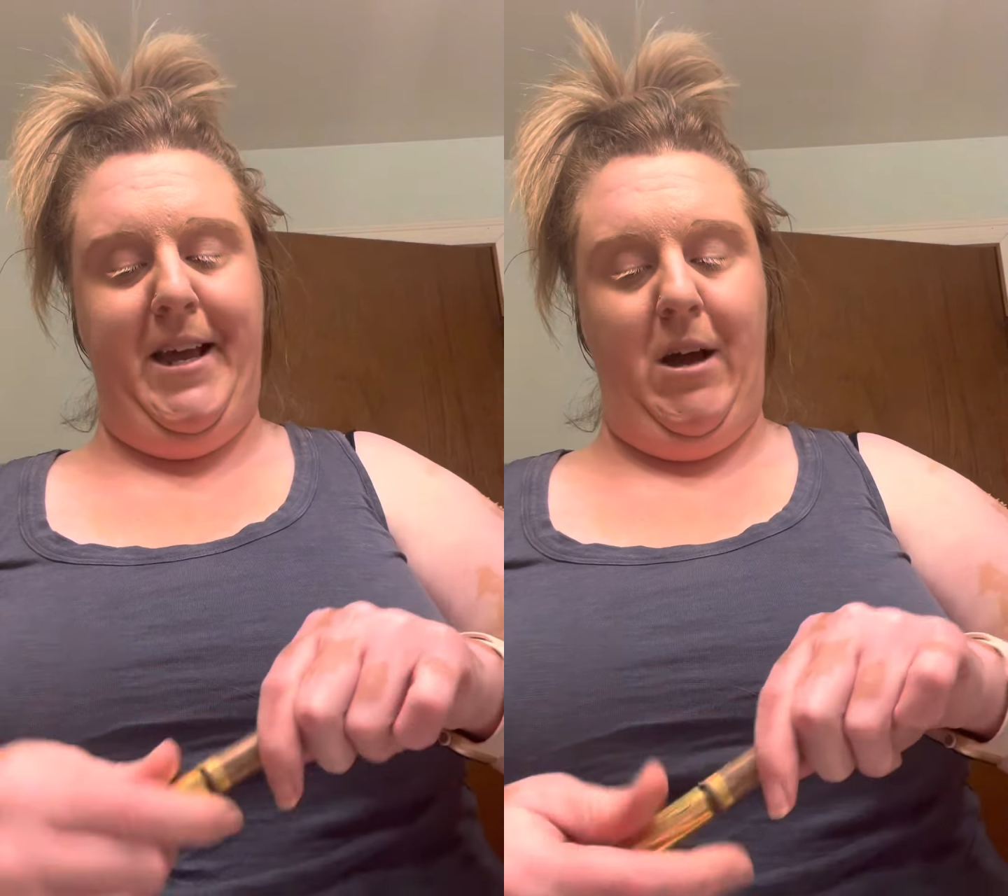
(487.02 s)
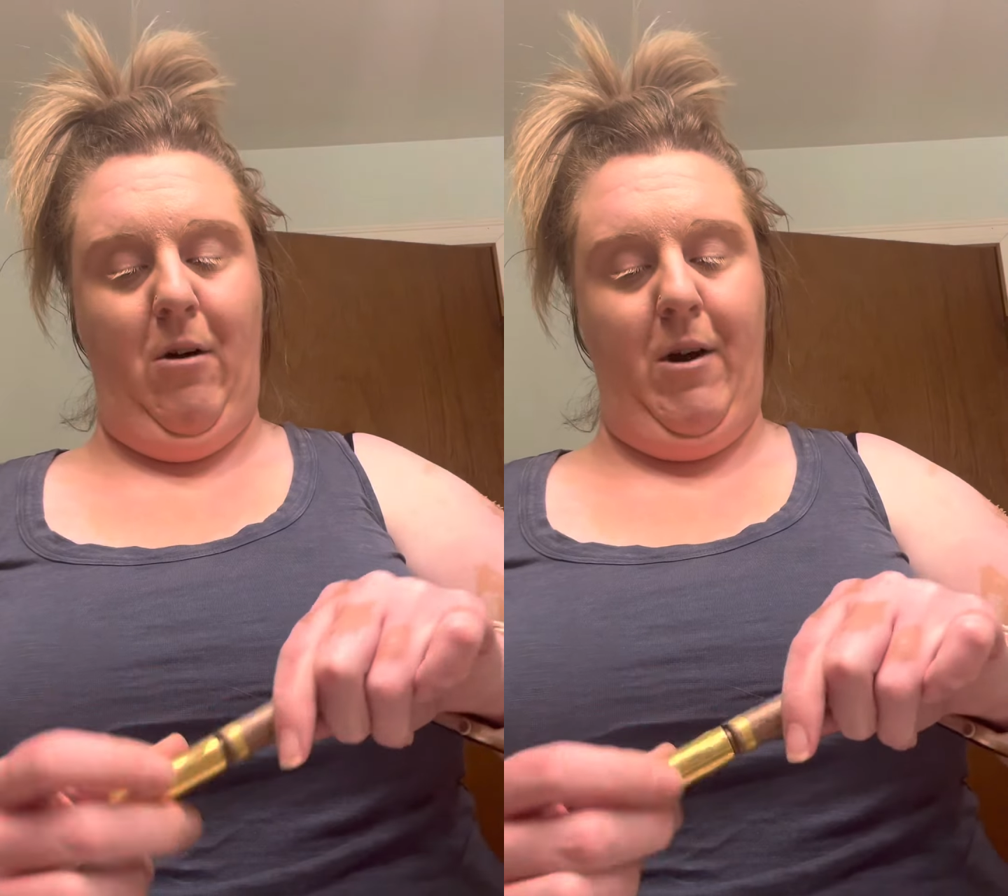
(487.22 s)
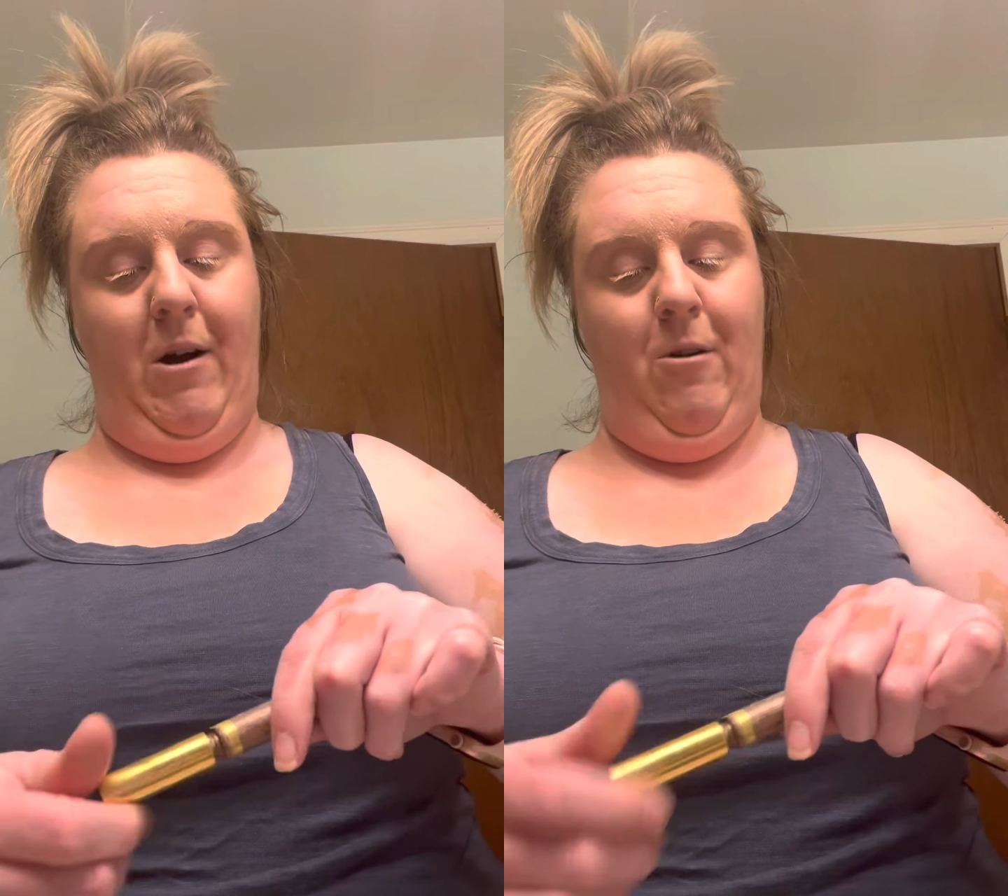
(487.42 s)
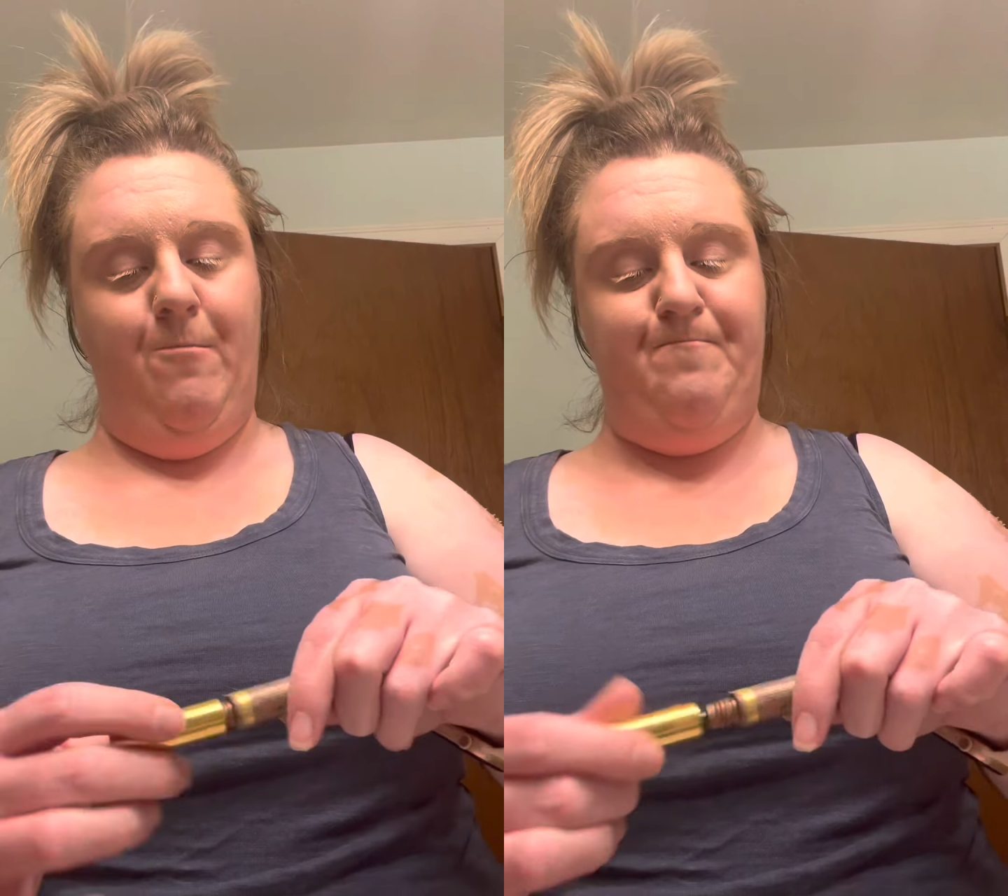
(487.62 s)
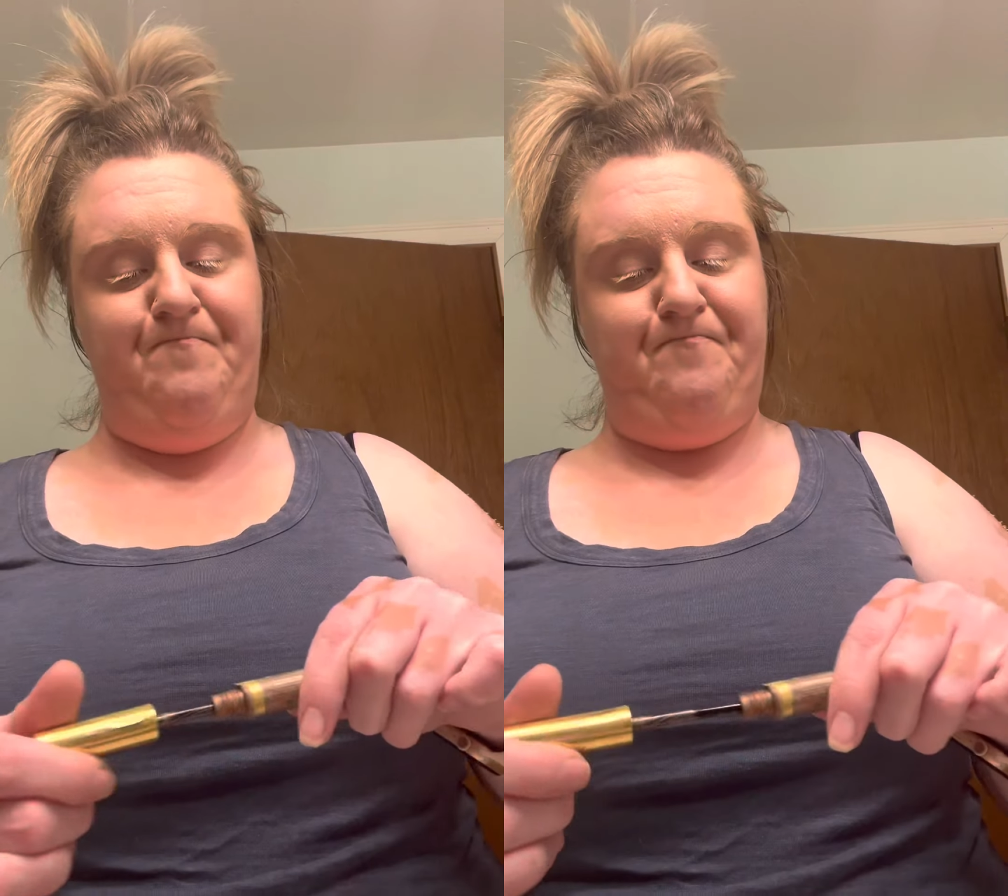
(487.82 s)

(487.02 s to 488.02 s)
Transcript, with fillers: Cocoa